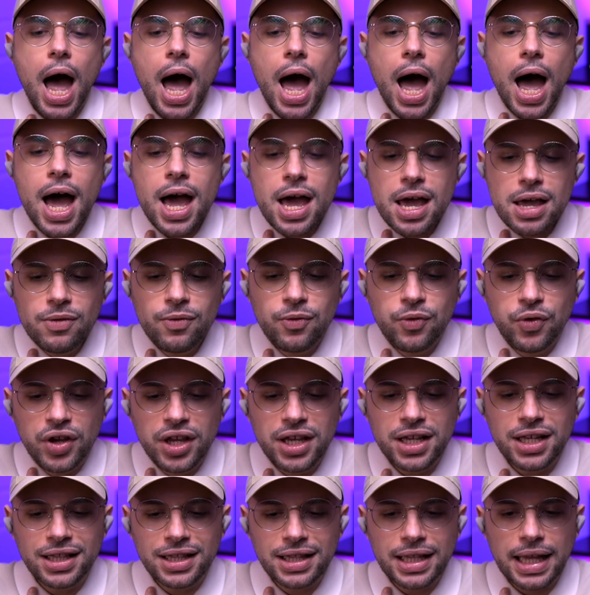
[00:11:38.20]
I
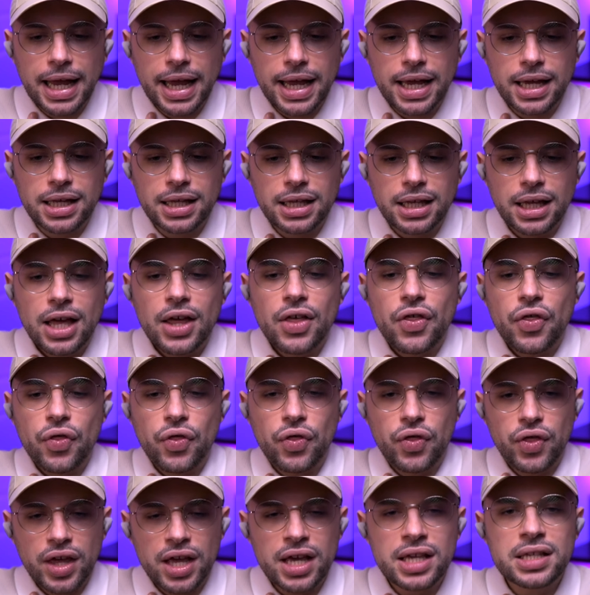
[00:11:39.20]
feel like
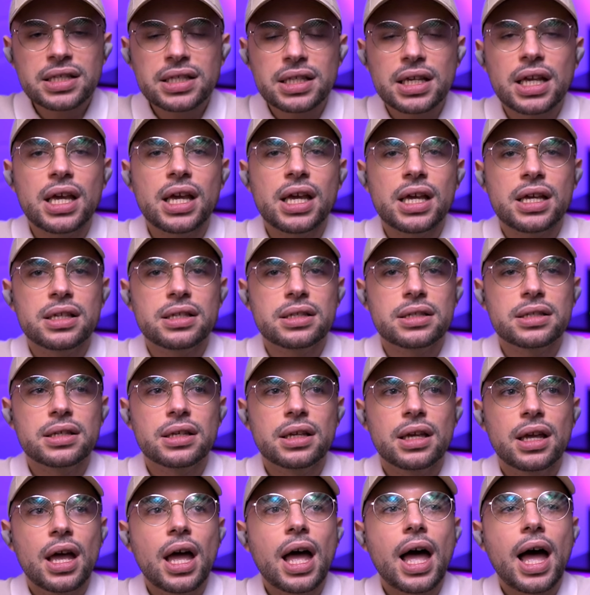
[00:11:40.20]
this is
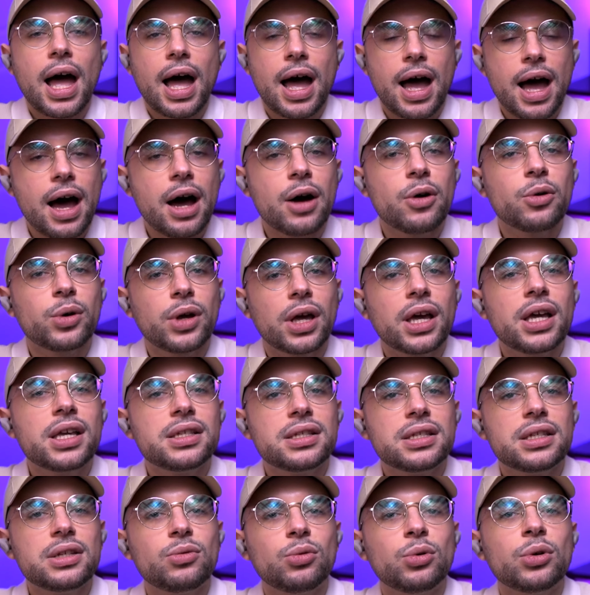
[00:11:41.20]
how
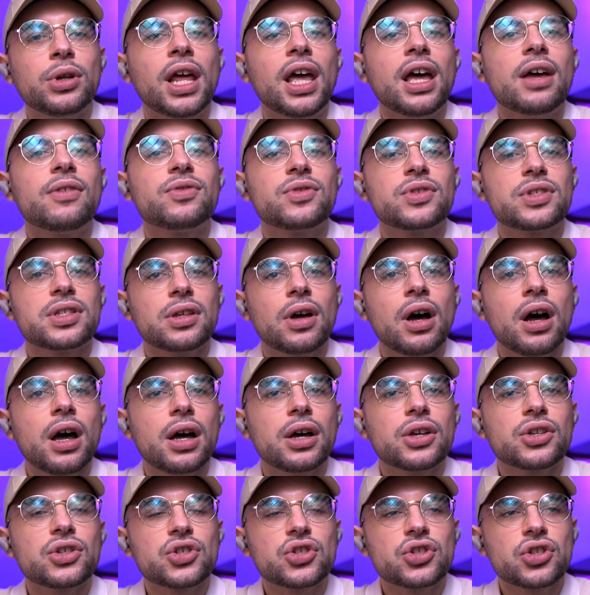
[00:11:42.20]
KZ would have
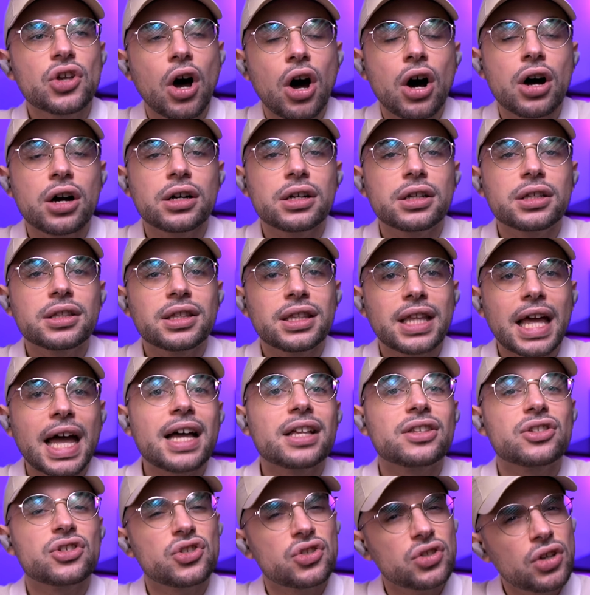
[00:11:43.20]
sung
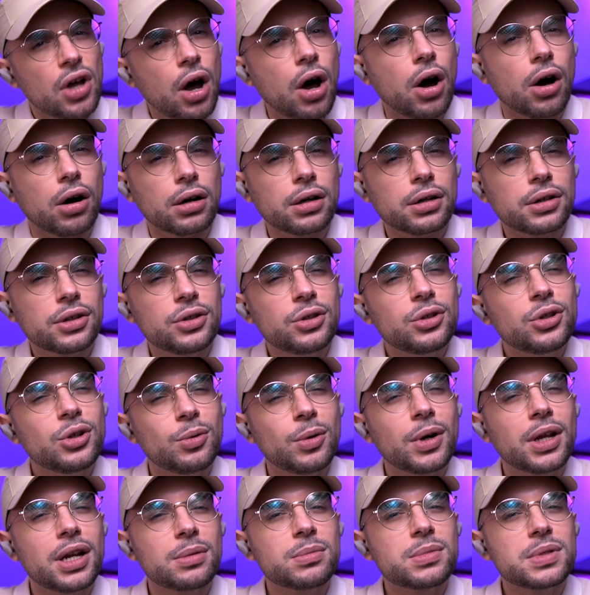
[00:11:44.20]
that song. You know
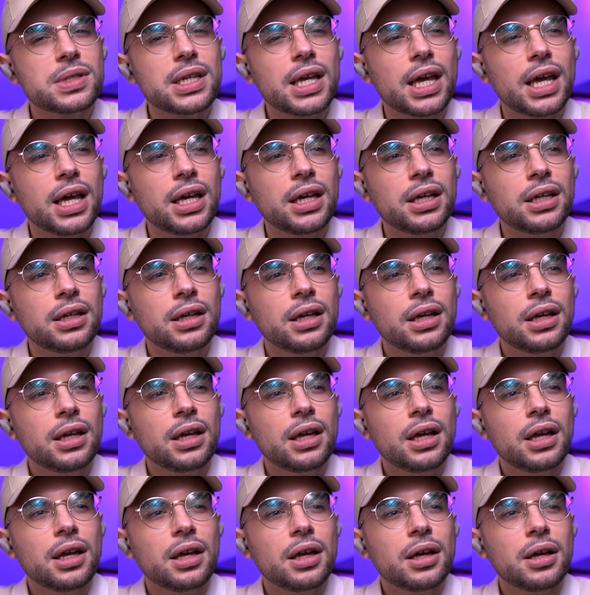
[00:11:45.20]
what I'm saying?
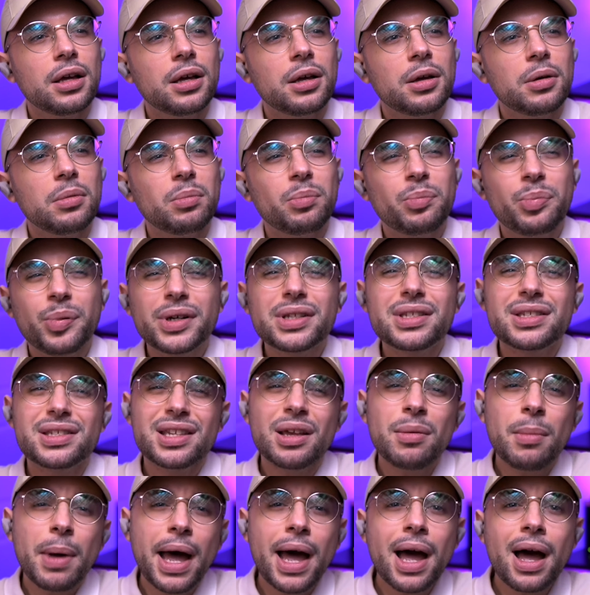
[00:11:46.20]
But
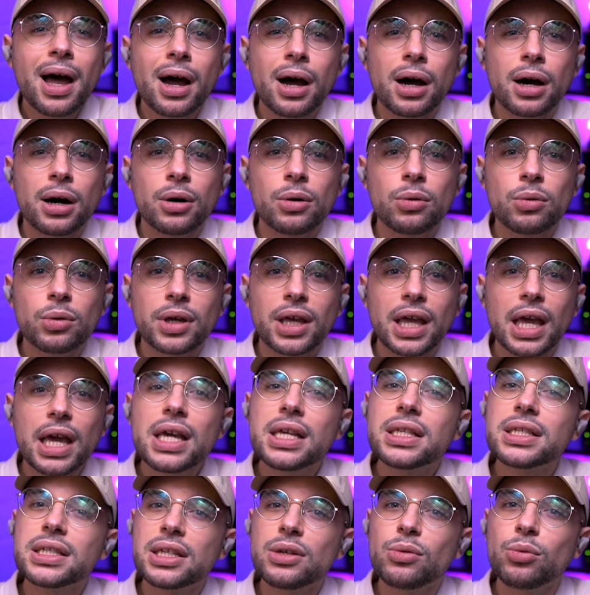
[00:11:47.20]
somehow
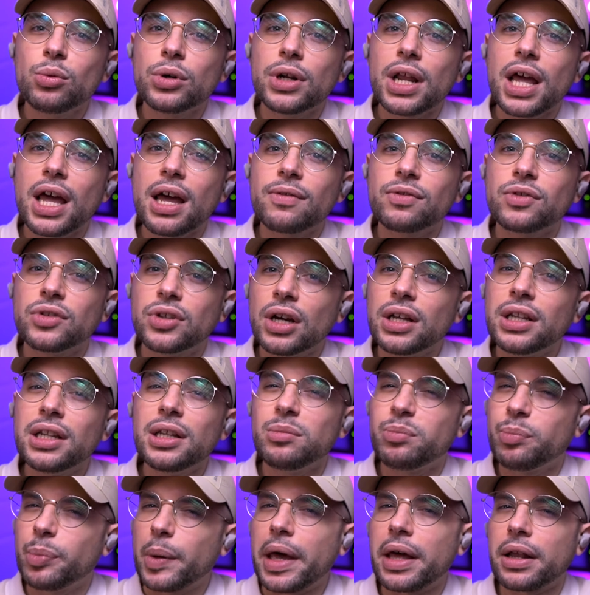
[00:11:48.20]
KZ would have done
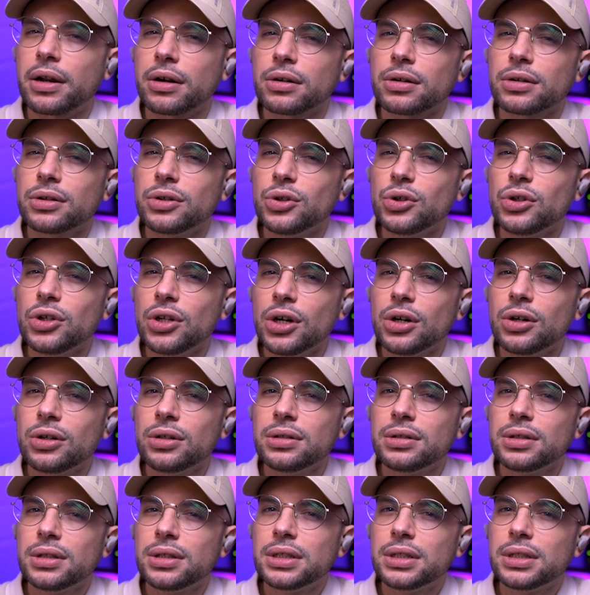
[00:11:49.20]
it better, you know?